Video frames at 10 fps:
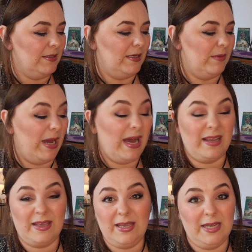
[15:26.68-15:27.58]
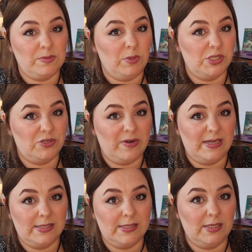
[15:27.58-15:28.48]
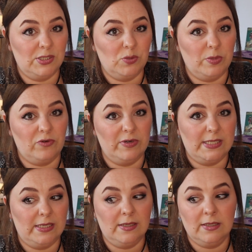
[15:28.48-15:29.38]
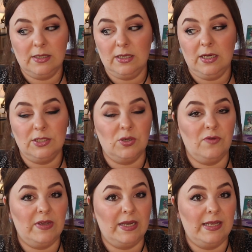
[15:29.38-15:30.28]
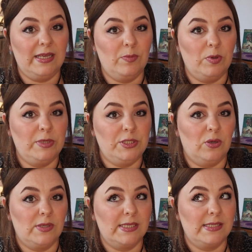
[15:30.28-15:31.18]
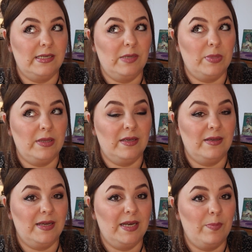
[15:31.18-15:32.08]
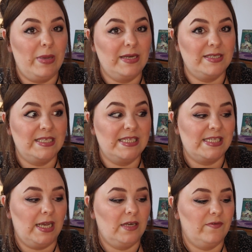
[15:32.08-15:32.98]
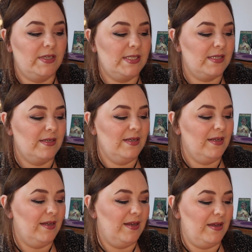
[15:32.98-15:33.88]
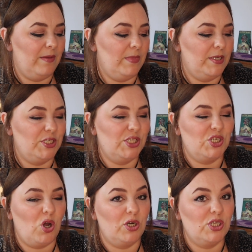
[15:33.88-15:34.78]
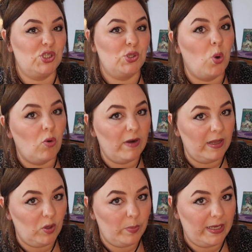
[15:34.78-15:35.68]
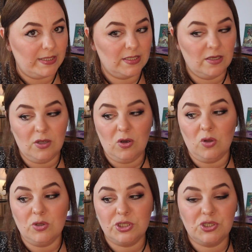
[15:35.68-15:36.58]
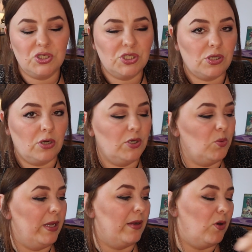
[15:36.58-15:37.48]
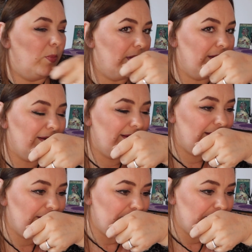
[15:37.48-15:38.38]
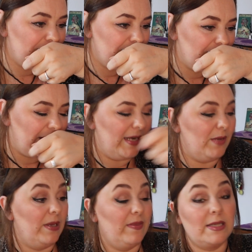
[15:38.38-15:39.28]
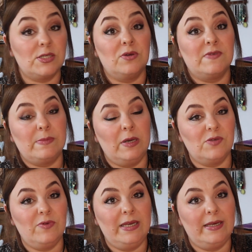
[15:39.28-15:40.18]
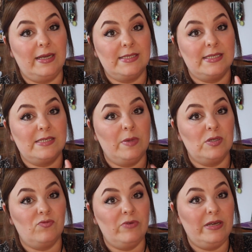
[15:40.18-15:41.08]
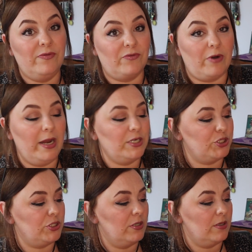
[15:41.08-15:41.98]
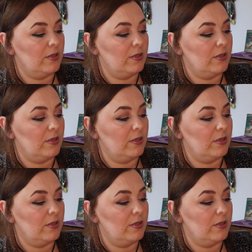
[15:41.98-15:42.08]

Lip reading: I hate moisturizers that are super greasy. Don't know if you can hear, but my dog's asleep in our bed to the side of us. Just starting to snore a little bit. Although she's just started to wake up. Anyway, that stuff smells really nice. It smells really fresh.